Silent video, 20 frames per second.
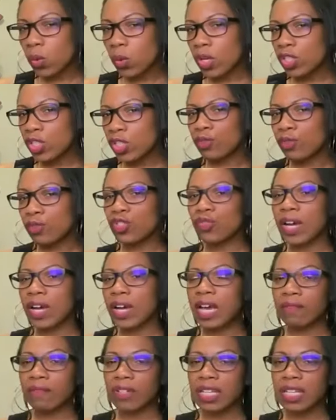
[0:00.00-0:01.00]
toys you
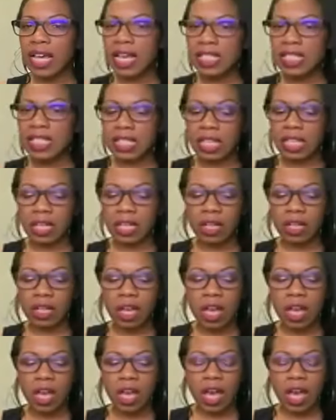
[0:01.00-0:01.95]
try, Vanessa.